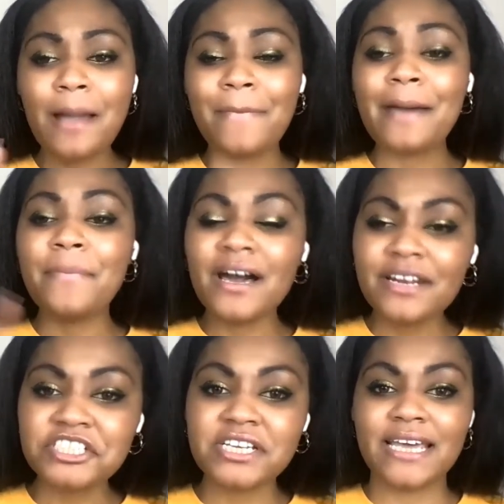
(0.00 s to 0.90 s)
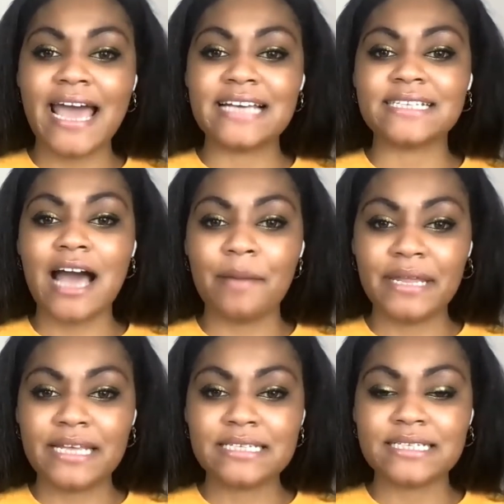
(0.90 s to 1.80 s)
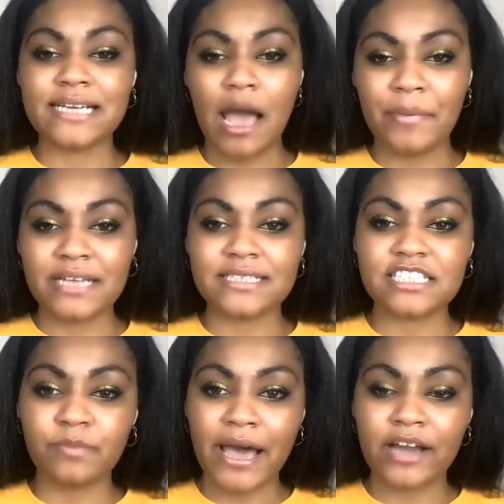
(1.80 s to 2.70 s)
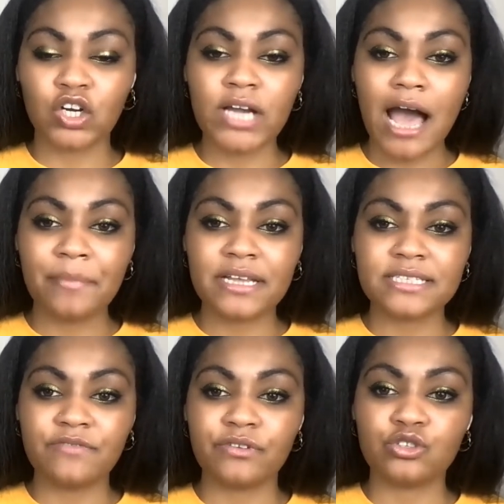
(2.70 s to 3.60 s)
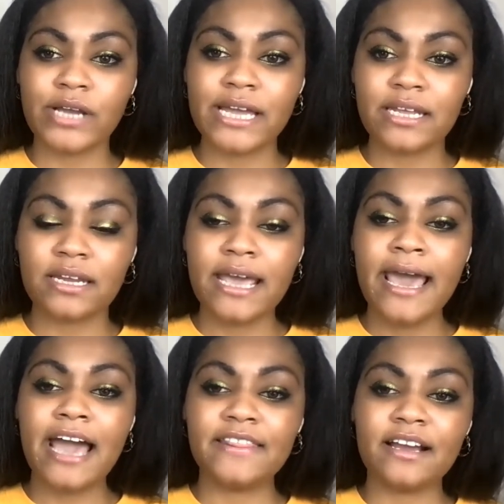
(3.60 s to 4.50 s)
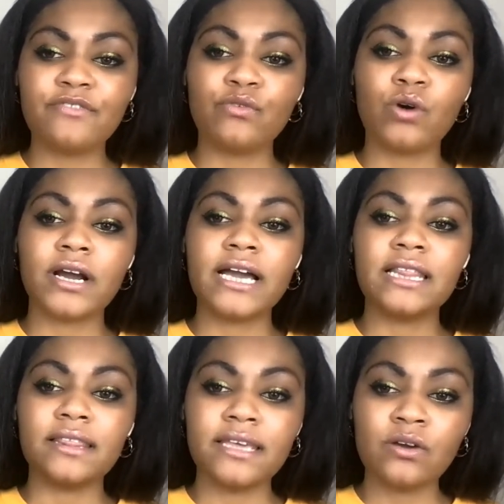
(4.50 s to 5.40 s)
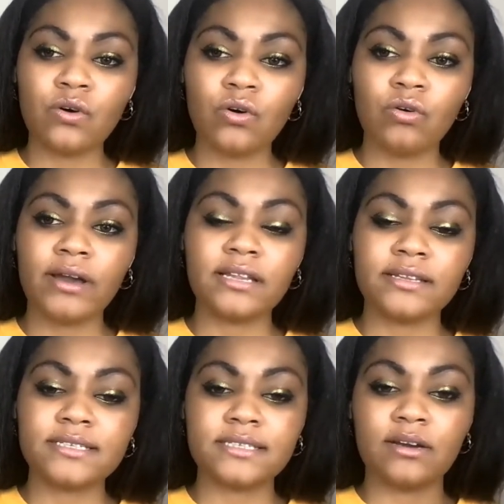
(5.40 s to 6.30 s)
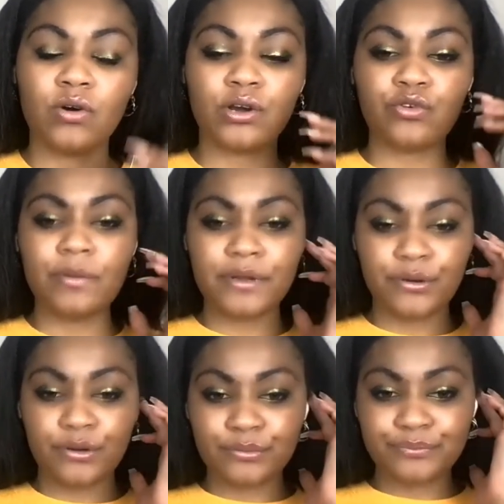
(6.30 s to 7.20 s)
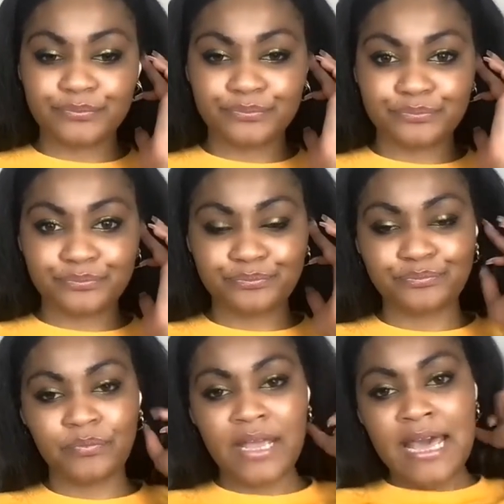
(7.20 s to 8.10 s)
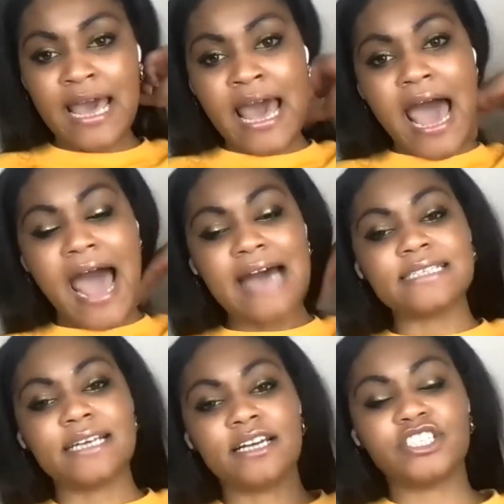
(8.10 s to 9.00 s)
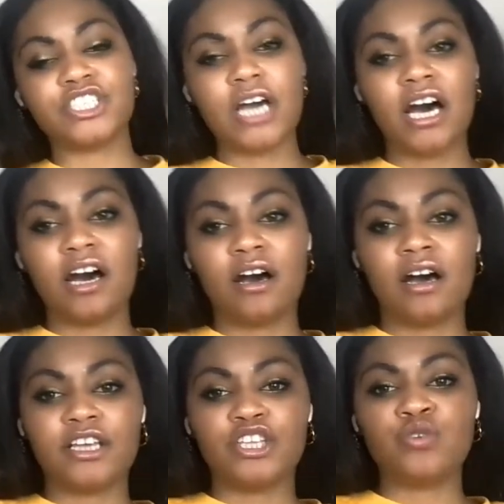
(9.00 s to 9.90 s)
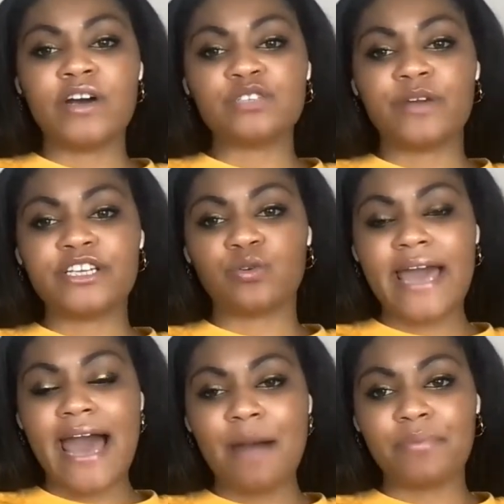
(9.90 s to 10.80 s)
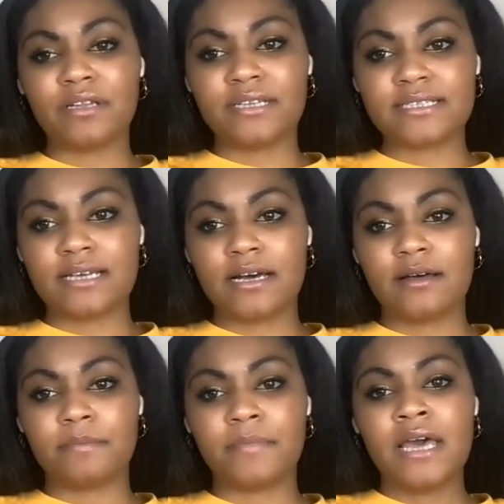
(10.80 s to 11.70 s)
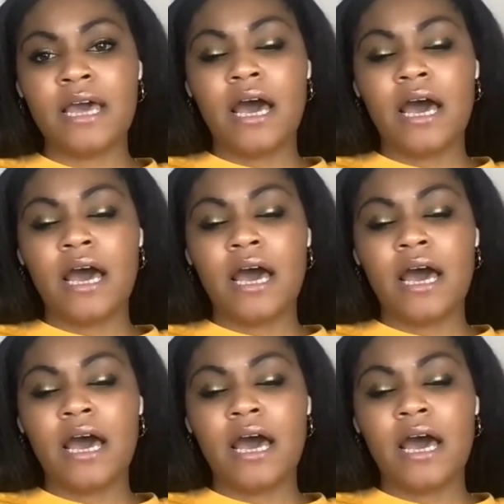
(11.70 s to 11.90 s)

by punishing it as communist inspired or communist infiltrated, and therefore illegal, illicit, or criminal. As such, US racial capitalism